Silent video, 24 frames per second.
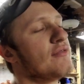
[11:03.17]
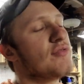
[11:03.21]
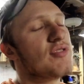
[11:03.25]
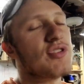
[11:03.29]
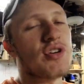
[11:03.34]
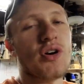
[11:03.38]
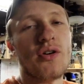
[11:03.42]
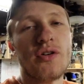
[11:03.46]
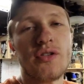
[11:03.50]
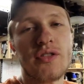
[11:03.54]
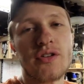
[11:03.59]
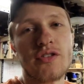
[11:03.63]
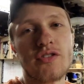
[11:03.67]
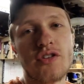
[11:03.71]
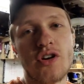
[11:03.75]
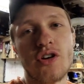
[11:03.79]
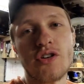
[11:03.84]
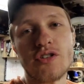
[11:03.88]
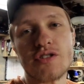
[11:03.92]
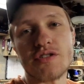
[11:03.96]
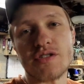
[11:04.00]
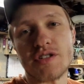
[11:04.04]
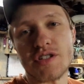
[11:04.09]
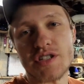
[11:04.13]
If you go to the
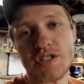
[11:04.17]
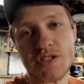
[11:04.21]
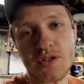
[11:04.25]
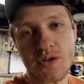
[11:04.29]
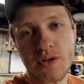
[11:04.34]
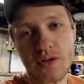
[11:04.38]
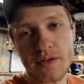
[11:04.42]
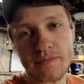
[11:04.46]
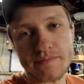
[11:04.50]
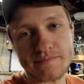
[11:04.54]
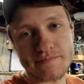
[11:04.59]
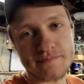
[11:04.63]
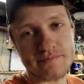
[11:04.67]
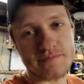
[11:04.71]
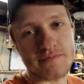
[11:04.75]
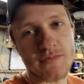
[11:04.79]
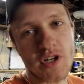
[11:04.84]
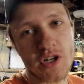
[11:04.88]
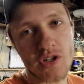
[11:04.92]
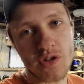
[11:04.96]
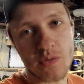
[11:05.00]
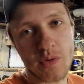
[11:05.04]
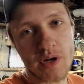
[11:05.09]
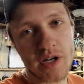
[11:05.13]
grocery store
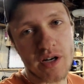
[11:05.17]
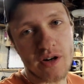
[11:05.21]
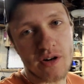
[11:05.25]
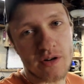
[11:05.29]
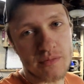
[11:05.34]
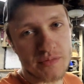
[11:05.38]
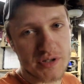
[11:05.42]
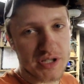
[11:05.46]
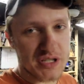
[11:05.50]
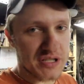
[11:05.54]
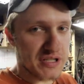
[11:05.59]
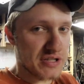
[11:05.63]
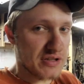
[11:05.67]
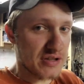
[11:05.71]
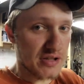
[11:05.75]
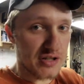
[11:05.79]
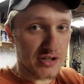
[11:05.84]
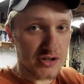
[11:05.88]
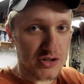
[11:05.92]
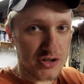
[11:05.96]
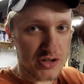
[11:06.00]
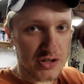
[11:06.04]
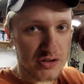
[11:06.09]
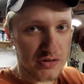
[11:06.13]
on the way home,
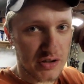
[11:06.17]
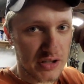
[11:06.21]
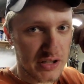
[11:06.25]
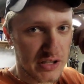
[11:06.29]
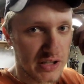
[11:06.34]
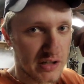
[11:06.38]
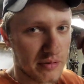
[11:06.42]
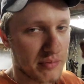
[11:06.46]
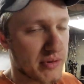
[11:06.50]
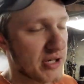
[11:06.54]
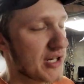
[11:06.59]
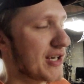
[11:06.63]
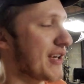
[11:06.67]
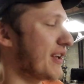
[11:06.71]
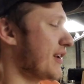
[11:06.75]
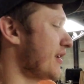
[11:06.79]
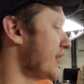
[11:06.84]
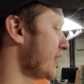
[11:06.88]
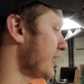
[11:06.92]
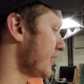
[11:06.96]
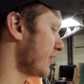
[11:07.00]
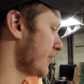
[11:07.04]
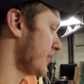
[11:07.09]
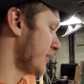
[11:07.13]
this just clicked into my
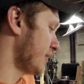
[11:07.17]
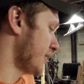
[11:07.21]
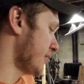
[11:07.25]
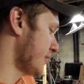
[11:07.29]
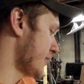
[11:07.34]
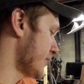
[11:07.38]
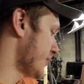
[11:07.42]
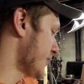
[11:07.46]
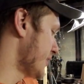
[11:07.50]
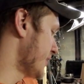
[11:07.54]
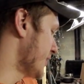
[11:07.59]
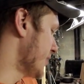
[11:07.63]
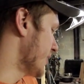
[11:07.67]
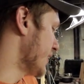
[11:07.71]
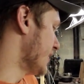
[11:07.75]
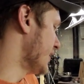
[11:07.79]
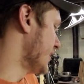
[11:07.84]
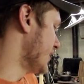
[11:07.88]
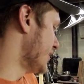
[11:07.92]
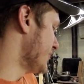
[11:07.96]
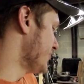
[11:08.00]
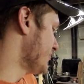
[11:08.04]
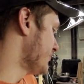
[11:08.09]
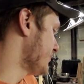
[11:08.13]
head.
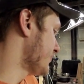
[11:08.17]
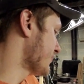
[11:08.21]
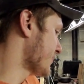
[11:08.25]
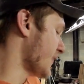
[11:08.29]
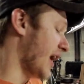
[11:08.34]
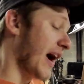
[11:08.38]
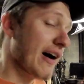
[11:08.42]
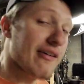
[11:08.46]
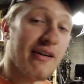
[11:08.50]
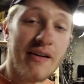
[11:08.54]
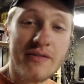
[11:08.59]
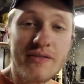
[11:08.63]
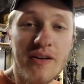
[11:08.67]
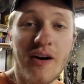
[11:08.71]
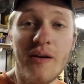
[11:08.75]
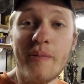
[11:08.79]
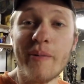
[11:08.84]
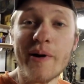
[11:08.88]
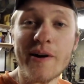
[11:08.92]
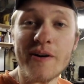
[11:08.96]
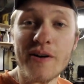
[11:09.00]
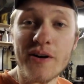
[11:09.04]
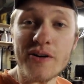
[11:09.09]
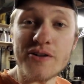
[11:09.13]
I left
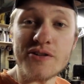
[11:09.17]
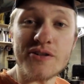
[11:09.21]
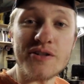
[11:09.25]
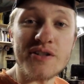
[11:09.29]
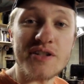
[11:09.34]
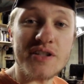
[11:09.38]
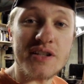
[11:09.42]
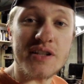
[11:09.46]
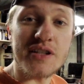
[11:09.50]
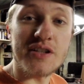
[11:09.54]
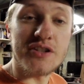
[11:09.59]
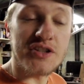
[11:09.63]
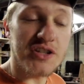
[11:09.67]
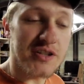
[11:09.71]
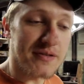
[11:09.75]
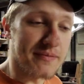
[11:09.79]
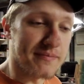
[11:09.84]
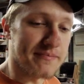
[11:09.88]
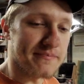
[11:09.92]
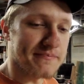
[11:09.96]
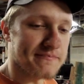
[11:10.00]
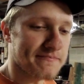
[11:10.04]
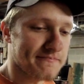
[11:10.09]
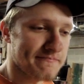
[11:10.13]
all my groceries in the
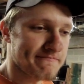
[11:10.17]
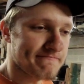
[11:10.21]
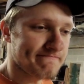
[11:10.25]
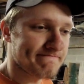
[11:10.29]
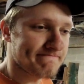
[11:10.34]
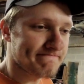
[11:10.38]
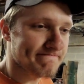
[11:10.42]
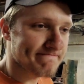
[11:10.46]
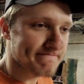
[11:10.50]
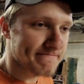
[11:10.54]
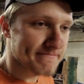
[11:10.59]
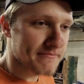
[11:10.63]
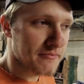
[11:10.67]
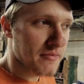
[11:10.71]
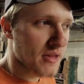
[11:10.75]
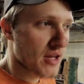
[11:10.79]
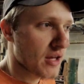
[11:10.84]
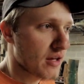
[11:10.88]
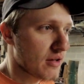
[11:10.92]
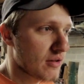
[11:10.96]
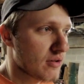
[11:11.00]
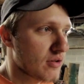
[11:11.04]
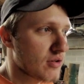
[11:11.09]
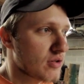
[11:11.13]
Jeep,
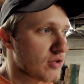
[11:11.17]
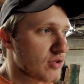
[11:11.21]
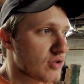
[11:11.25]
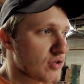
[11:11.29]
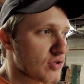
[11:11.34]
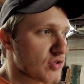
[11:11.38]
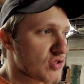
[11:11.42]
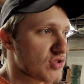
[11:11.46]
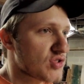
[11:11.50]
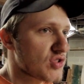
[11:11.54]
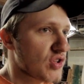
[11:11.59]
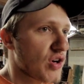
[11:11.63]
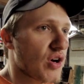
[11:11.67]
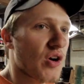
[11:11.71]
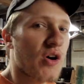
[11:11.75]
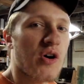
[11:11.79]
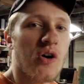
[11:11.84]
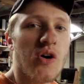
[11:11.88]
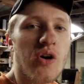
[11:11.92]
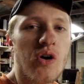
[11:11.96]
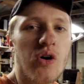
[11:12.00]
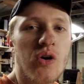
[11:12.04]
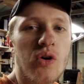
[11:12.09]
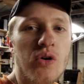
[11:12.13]

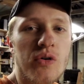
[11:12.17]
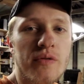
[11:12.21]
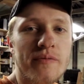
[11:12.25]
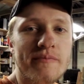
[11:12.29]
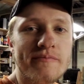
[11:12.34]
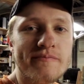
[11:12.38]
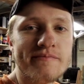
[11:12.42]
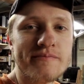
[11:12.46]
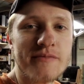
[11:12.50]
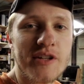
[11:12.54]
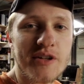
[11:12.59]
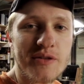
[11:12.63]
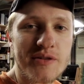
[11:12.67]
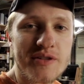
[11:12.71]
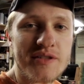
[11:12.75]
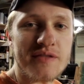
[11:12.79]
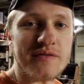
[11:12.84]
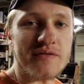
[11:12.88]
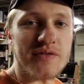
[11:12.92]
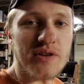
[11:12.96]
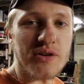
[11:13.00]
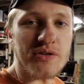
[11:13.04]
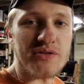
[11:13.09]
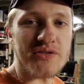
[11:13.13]
so there was
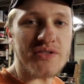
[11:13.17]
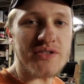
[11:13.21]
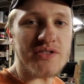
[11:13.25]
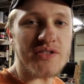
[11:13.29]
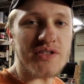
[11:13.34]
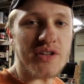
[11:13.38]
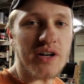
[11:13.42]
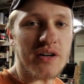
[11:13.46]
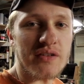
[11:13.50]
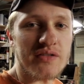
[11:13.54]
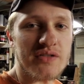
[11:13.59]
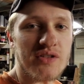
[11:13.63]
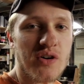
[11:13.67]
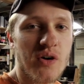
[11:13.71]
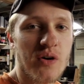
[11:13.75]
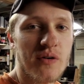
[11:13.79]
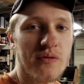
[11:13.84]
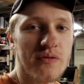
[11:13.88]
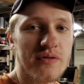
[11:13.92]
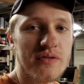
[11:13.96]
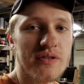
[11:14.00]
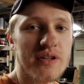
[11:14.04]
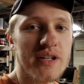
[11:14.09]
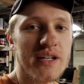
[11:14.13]
some frozen stuff. So
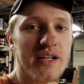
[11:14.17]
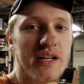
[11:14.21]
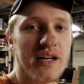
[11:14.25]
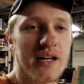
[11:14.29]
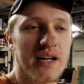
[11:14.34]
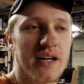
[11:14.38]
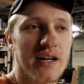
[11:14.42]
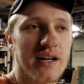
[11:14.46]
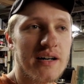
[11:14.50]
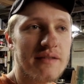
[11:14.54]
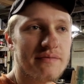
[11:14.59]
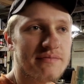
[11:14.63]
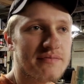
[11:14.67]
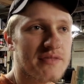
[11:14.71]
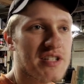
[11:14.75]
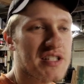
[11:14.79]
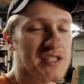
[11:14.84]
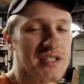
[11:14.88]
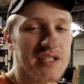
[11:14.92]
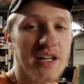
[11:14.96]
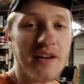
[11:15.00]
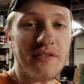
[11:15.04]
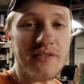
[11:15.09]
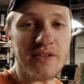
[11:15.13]
hopefully,
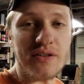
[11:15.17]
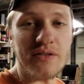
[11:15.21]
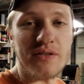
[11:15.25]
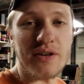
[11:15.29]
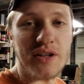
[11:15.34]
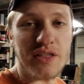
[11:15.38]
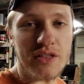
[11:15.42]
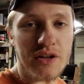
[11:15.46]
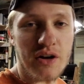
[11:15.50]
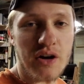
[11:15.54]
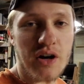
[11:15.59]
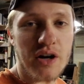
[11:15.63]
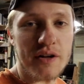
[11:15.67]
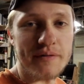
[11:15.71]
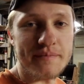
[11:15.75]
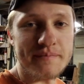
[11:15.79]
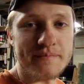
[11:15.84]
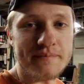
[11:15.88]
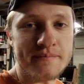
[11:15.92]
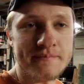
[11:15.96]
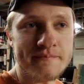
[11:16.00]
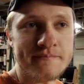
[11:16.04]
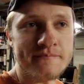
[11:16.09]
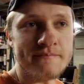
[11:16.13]
it's definitely thawed.